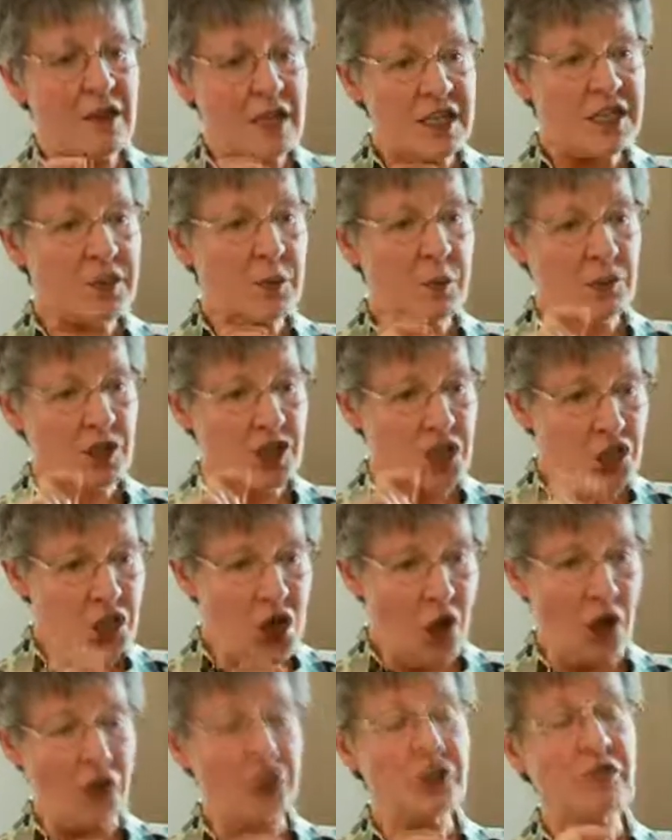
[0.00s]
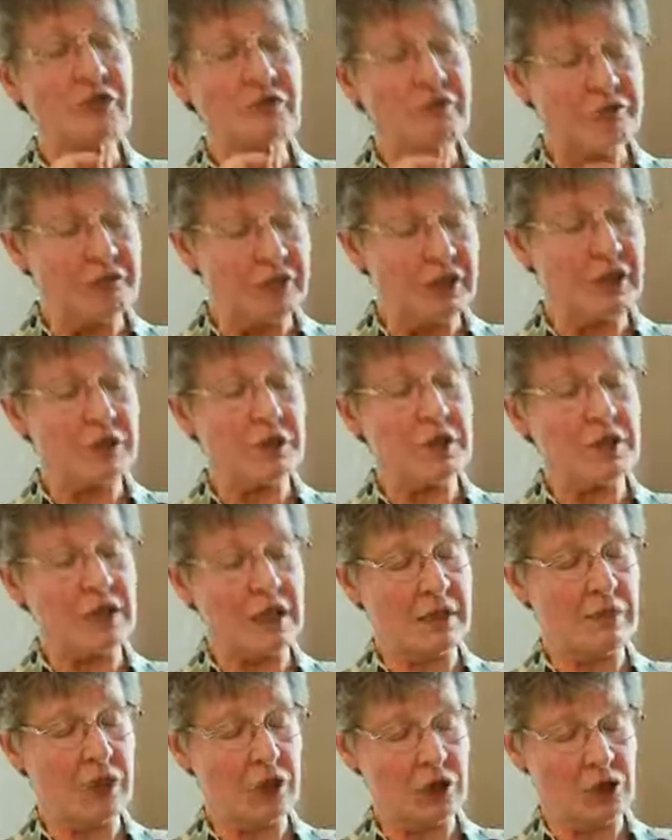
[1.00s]
This was not
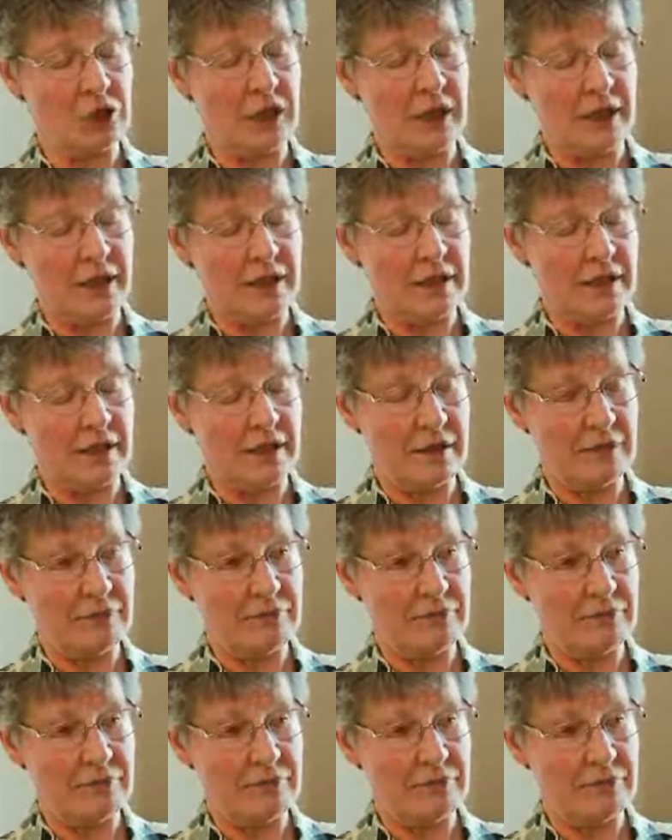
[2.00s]
frequency modulated.